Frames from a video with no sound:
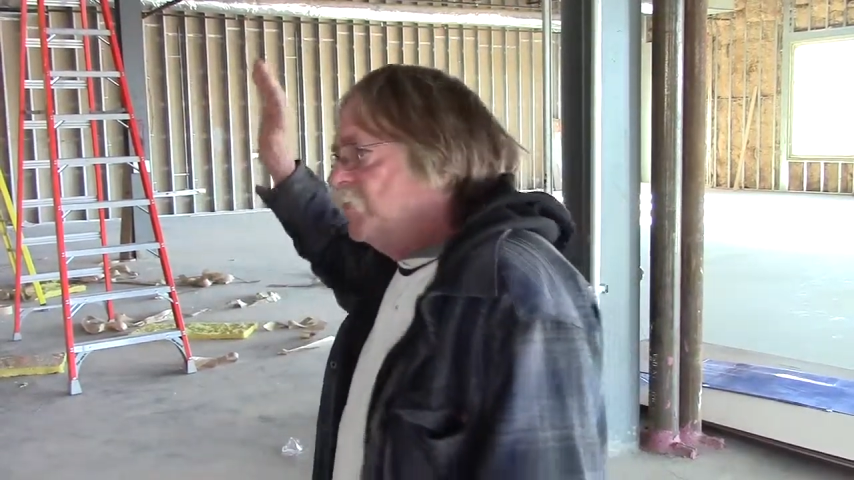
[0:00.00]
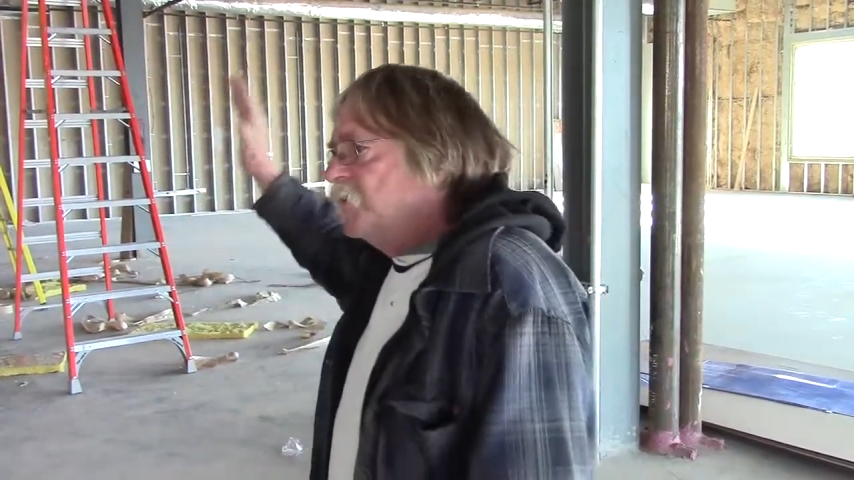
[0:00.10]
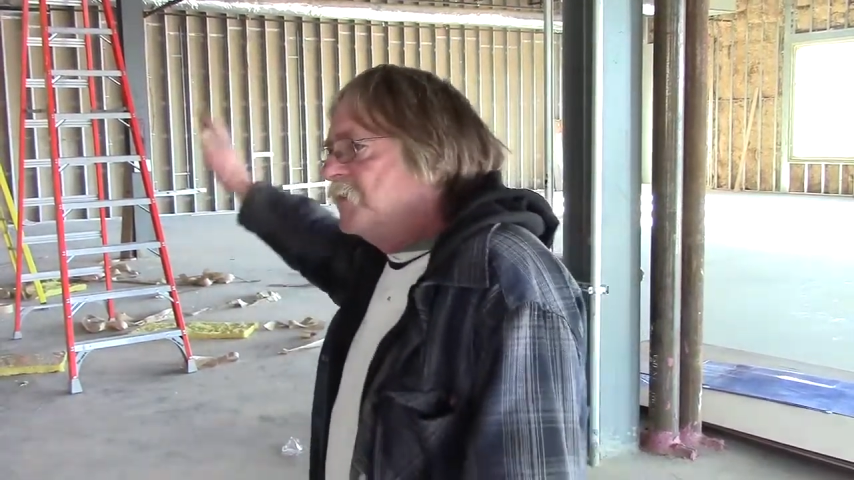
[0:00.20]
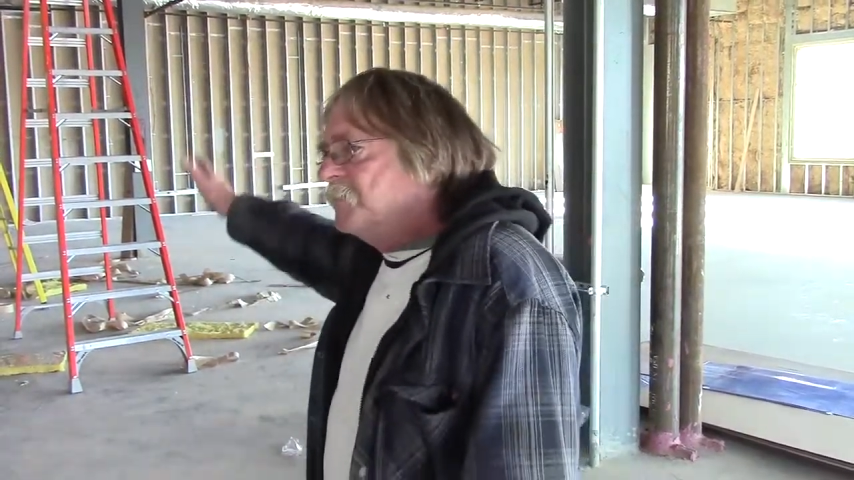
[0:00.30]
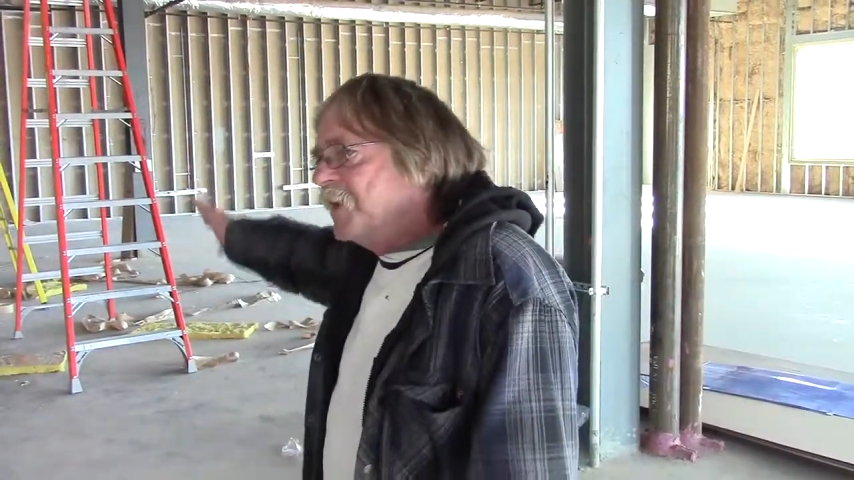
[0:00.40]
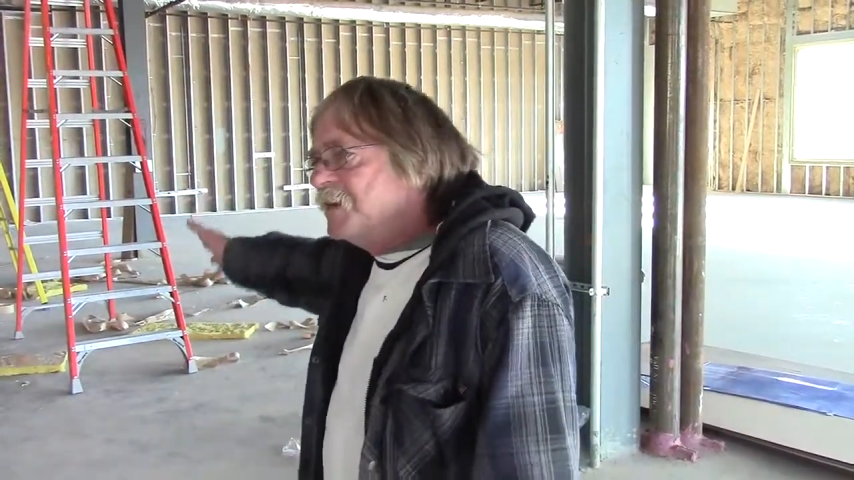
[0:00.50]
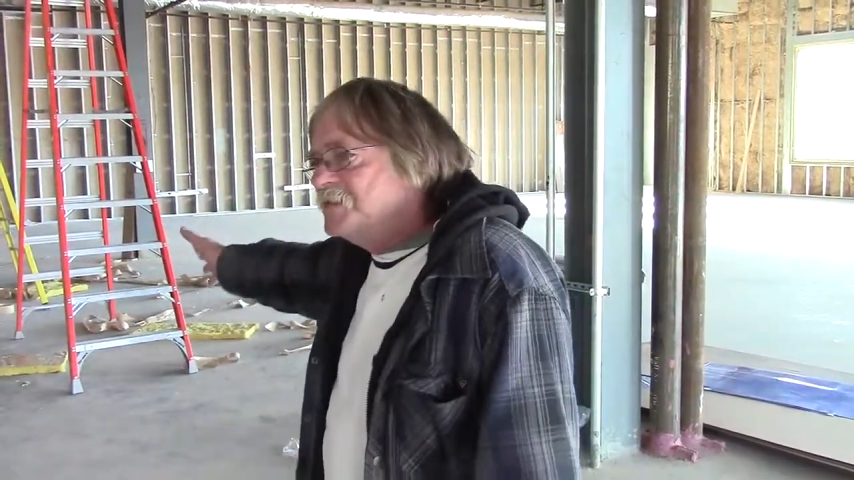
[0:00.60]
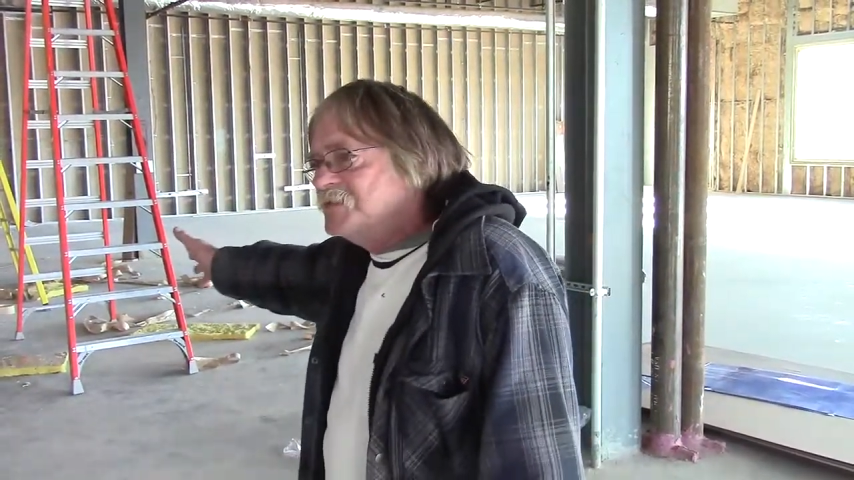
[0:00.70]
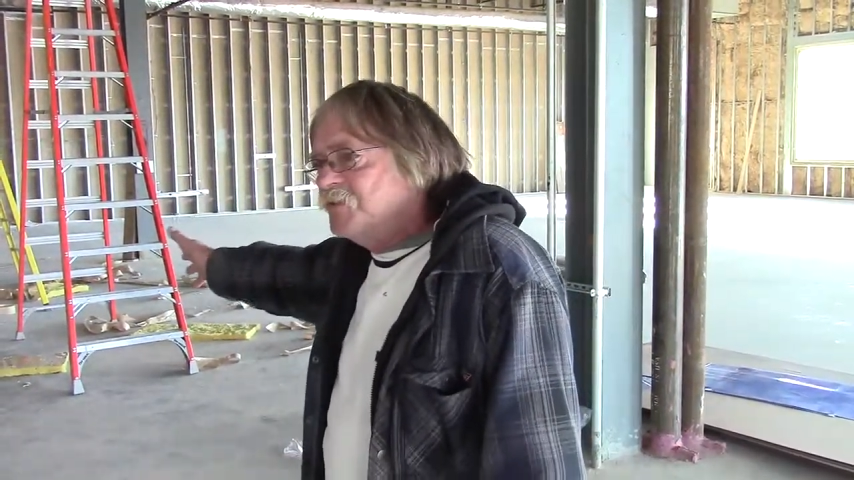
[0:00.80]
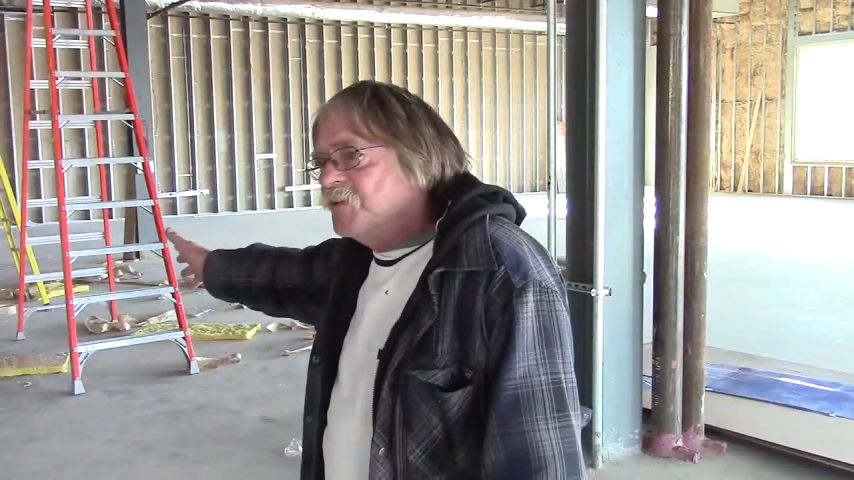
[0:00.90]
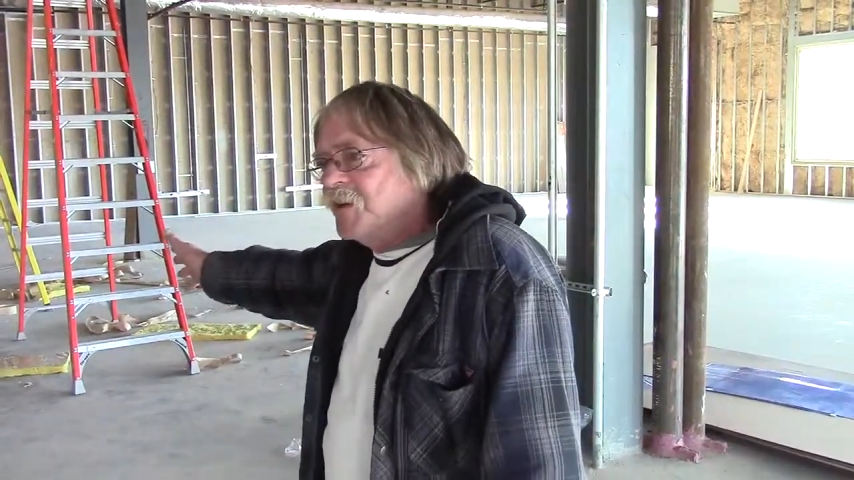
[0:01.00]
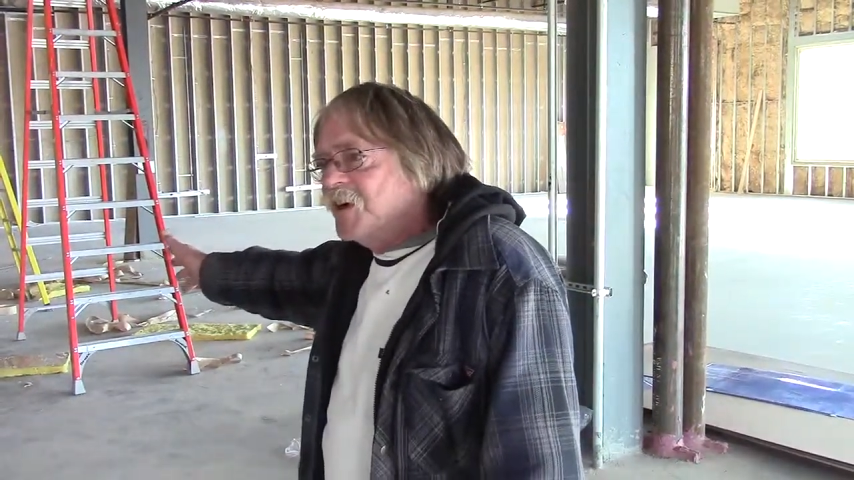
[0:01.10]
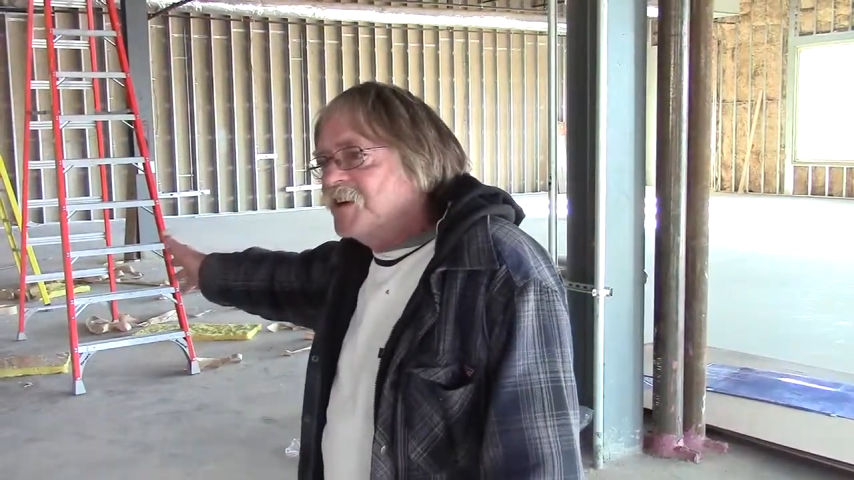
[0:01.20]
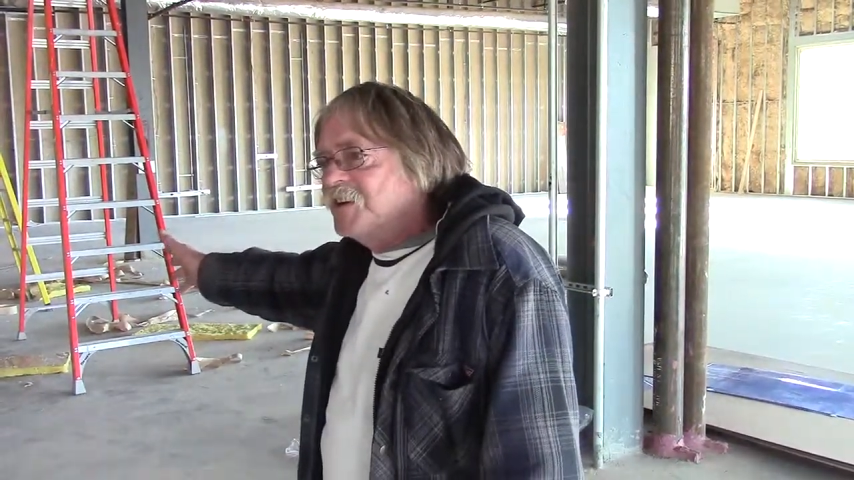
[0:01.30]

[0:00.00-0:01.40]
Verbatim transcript: one place wants air